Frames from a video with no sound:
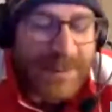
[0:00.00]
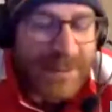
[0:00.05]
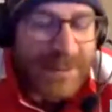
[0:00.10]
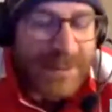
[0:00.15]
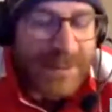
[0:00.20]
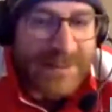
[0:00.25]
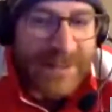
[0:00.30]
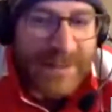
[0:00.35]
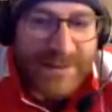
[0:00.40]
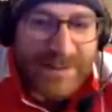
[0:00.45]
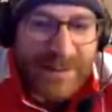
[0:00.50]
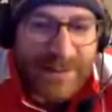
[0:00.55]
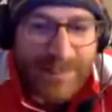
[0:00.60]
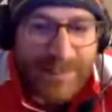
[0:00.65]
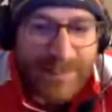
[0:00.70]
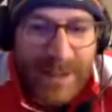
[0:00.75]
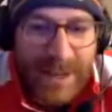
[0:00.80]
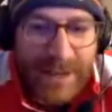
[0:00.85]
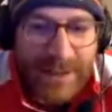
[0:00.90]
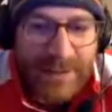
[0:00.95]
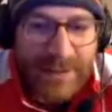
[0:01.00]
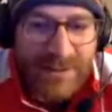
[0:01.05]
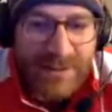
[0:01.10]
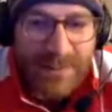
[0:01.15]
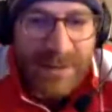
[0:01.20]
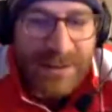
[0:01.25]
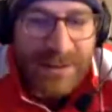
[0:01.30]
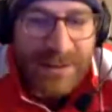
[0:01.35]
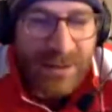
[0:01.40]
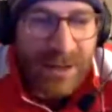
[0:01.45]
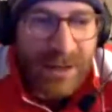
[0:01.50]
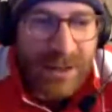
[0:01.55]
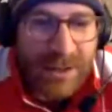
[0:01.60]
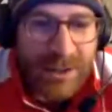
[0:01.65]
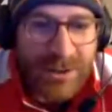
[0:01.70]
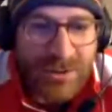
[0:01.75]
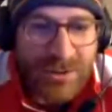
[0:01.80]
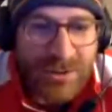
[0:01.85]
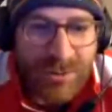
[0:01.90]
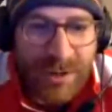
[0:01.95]
Just because they sit back doesn't mean they're
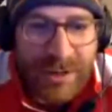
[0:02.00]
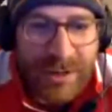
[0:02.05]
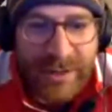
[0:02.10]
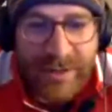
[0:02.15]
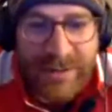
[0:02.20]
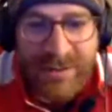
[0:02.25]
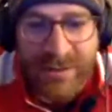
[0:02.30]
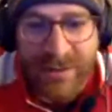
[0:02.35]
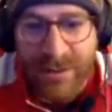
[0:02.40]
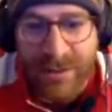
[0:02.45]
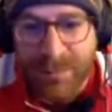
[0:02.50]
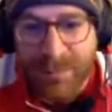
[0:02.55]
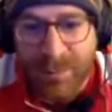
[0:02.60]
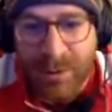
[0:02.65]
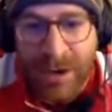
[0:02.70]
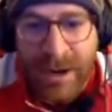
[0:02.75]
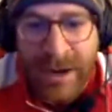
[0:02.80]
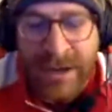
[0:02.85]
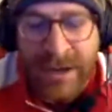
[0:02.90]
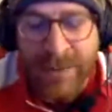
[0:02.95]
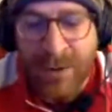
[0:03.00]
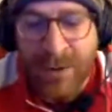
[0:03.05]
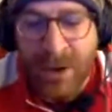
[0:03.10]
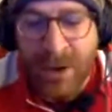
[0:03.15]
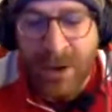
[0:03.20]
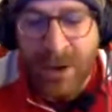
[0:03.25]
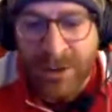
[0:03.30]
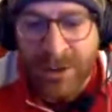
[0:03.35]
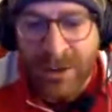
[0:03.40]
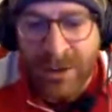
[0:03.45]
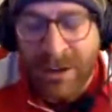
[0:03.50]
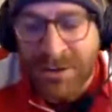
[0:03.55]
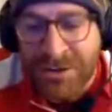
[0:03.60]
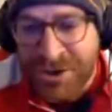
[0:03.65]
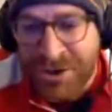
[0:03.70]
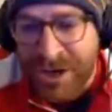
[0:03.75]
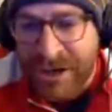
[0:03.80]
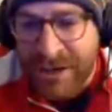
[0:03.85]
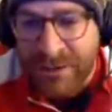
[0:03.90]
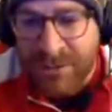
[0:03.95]
not going to try to get us on the break. And we all
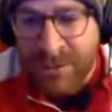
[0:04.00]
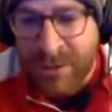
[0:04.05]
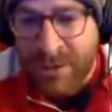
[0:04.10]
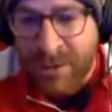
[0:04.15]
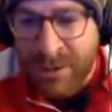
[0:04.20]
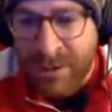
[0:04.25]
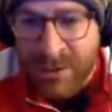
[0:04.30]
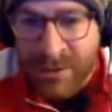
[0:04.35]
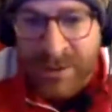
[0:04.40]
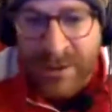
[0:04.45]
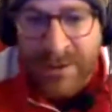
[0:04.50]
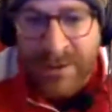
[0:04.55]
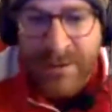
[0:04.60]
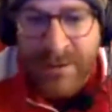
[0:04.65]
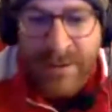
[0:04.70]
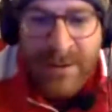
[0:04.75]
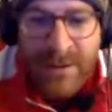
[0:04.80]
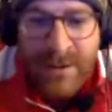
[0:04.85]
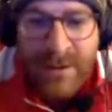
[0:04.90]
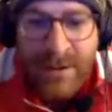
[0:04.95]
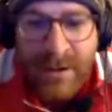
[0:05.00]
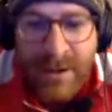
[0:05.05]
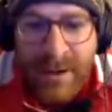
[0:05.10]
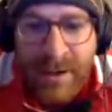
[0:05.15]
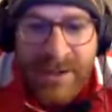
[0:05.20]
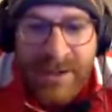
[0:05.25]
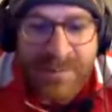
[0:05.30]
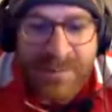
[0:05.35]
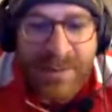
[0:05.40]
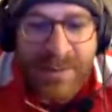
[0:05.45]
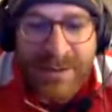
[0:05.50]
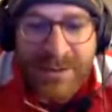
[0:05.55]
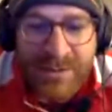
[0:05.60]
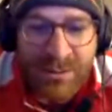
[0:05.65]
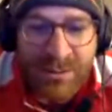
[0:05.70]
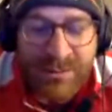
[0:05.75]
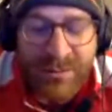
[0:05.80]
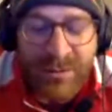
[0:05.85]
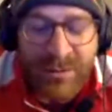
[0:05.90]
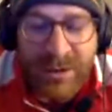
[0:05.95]
know how Shane Long has
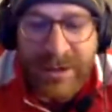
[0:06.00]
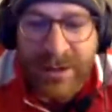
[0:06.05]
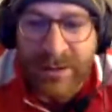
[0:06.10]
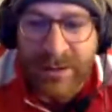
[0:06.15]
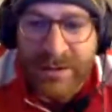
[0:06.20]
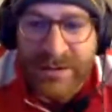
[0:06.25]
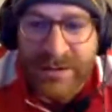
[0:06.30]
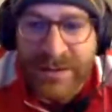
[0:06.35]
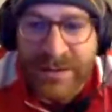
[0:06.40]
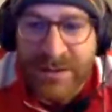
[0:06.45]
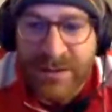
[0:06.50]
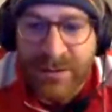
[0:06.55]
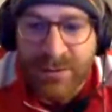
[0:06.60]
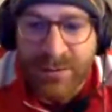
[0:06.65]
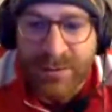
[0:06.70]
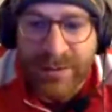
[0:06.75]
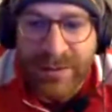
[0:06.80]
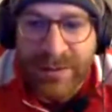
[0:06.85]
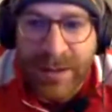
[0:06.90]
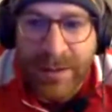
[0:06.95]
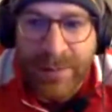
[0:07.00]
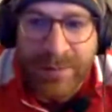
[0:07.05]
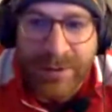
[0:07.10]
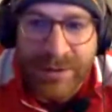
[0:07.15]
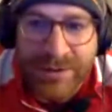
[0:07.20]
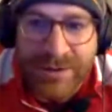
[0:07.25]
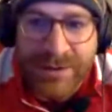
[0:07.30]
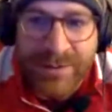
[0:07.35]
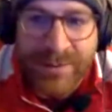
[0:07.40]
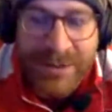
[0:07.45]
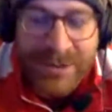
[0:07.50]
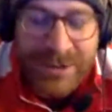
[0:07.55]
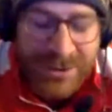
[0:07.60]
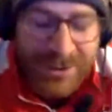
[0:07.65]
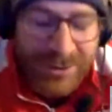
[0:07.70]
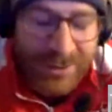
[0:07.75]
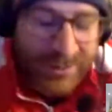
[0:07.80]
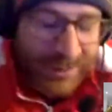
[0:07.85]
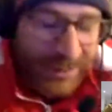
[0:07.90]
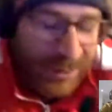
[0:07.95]
been sort of our Achilles heel with them. Plus, you
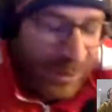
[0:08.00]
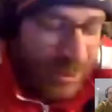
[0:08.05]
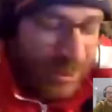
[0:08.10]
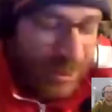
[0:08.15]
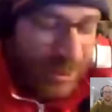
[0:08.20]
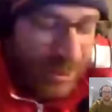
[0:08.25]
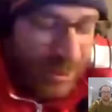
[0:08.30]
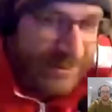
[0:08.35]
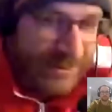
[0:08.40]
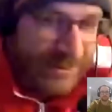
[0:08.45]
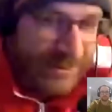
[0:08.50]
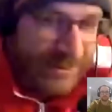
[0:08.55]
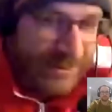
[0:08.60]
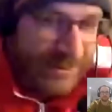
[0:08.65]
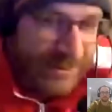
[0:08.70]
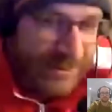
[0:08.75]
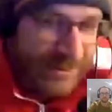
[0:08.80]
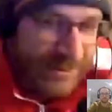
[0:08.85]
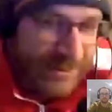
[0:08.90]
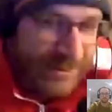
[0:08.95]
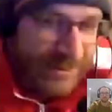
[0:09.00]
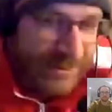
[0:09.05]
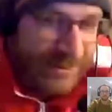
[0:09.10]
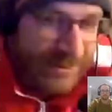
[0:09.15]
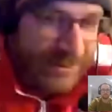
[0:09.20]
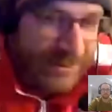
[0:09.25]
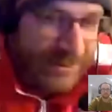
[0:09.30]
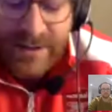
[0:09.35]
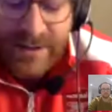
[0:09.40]
mentioned Charlie Austin coming back.